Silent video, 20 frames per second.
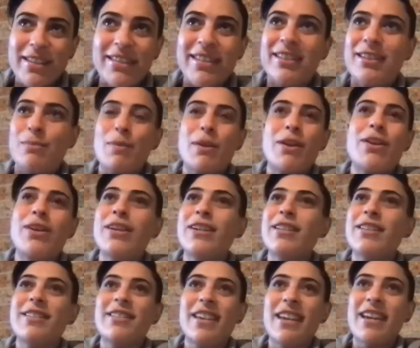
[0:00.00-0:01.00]

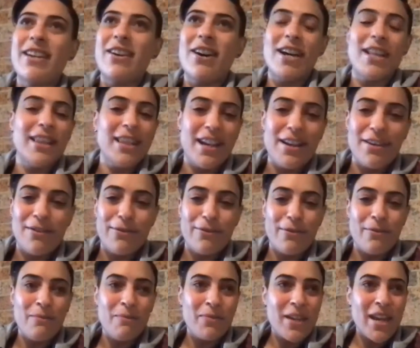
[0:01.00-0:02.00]
experience, and I love
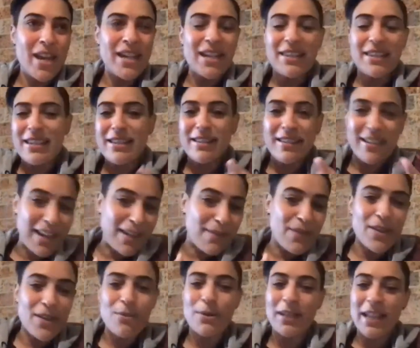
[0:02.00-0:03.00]
anything
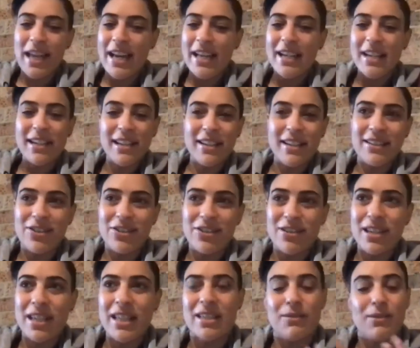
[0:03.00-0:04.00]
TV related because
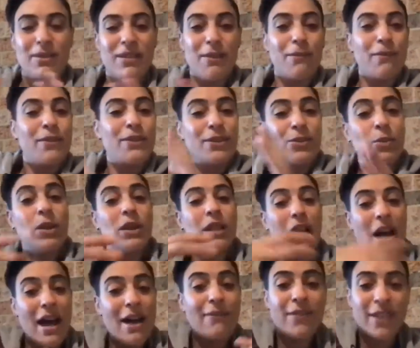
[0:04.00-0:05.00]
it's different to a
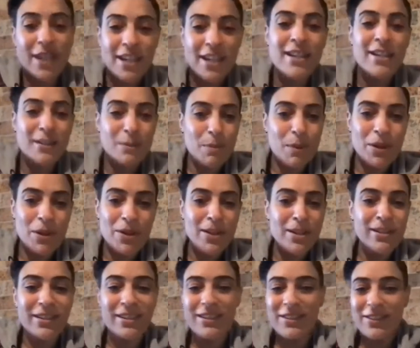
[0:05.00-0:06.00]
live gig
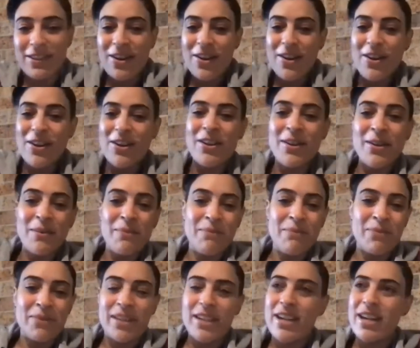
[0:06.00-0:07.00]
experience. So
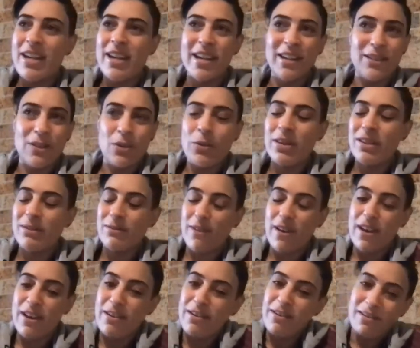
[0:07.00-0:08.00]
yeah, it's always
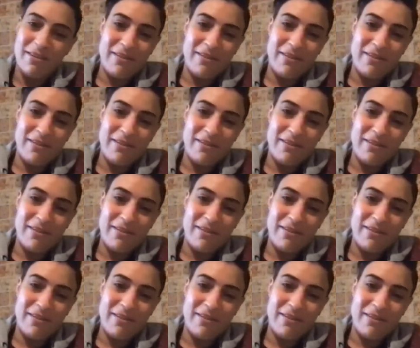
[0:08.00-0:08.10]
fun.